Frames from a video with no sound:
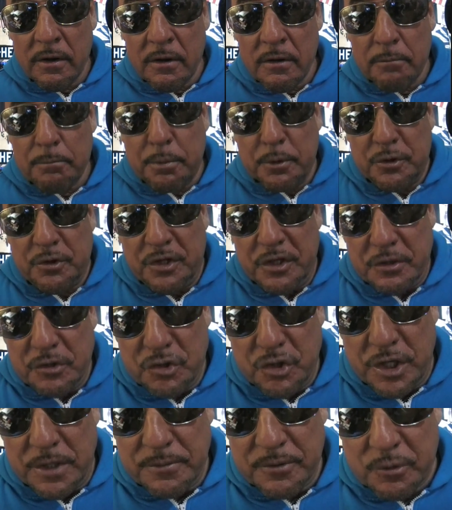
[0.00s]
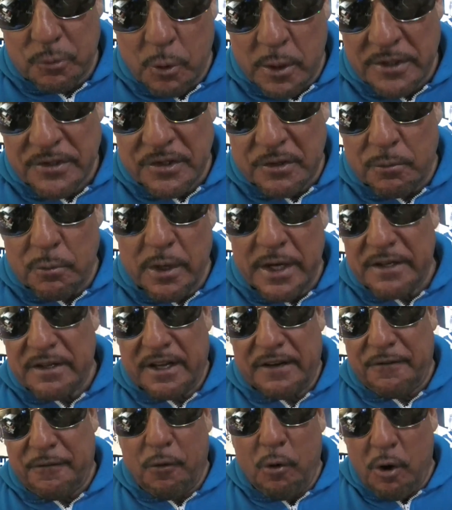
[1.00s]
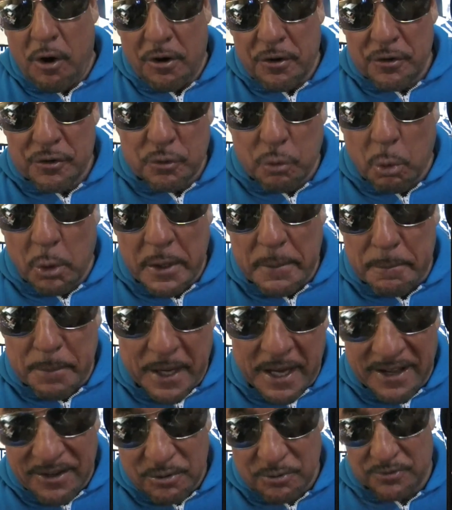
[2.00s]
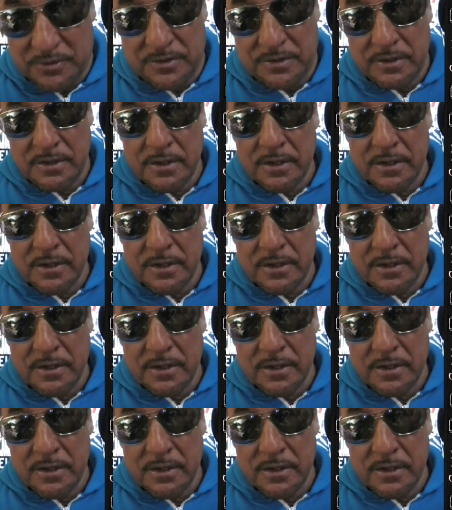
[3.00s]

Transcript: But Jeep Swenson weighed like 420 pounds.